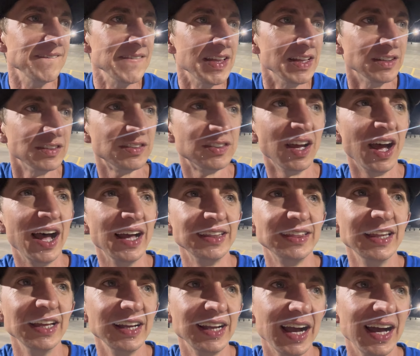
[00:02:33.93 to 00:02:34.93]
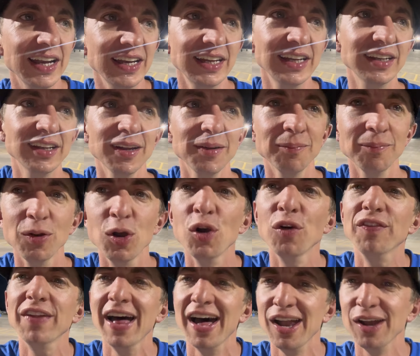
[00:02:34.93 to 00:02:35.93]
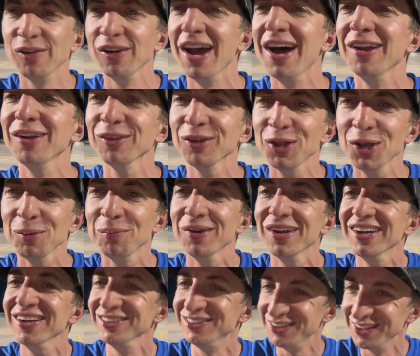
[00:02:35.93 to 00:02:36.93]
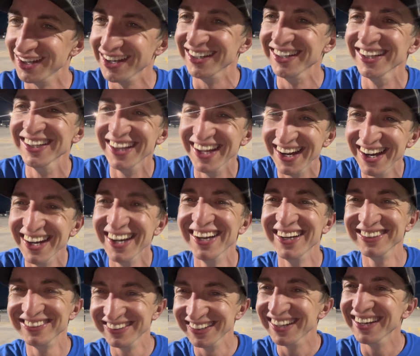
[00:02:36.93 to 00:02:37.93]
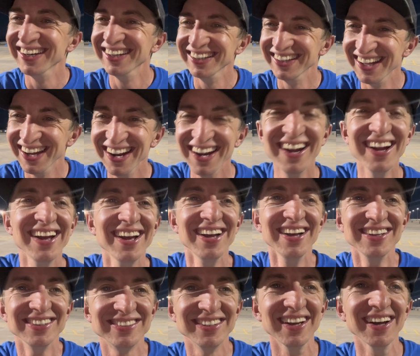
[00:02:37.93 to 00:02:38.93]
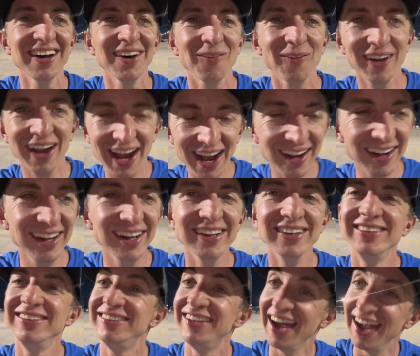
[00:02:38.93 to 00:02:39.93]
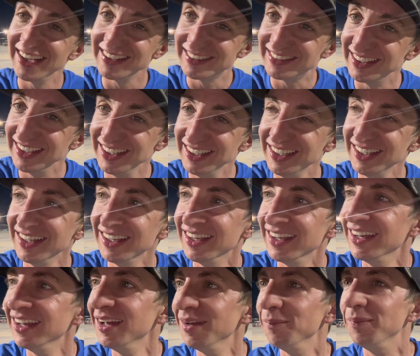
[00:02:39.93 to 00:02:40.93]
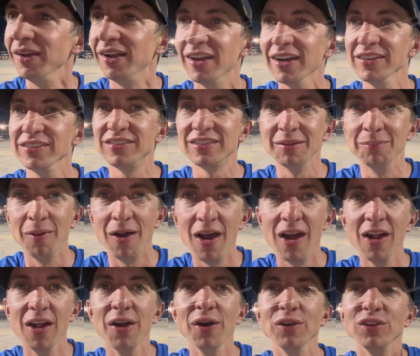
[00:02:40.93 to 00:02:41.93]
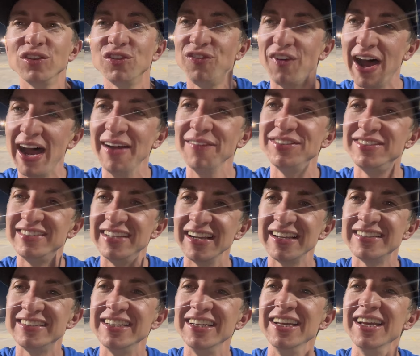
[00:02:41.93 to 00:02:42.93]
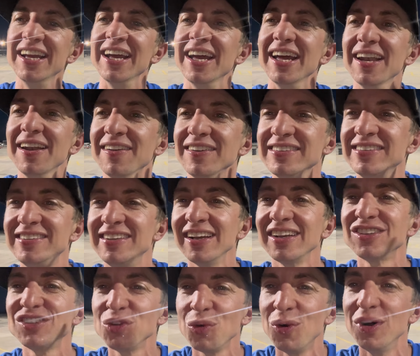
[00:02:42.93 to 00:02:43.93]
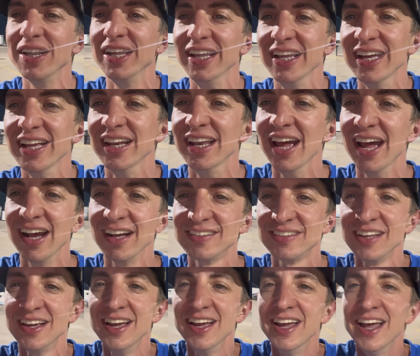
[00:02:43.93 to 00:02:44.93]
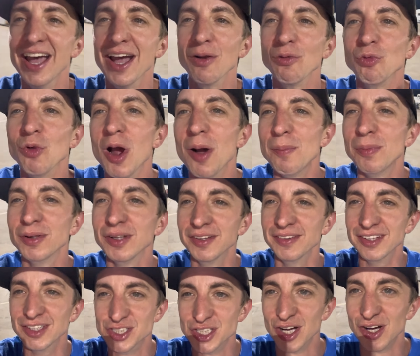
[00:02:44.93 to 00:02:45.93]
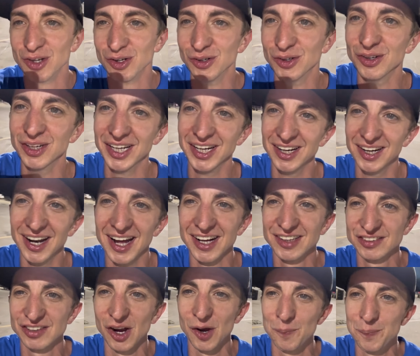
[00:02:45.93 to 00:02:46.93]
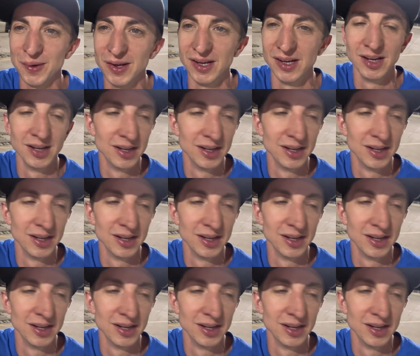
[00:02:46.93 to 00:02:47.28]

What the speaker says: so I think I need to move that around a little bit. You see what I did there? So we're out here testing because tomorrow's 560 and 620 index at Rumble in the Jungle here at XRP.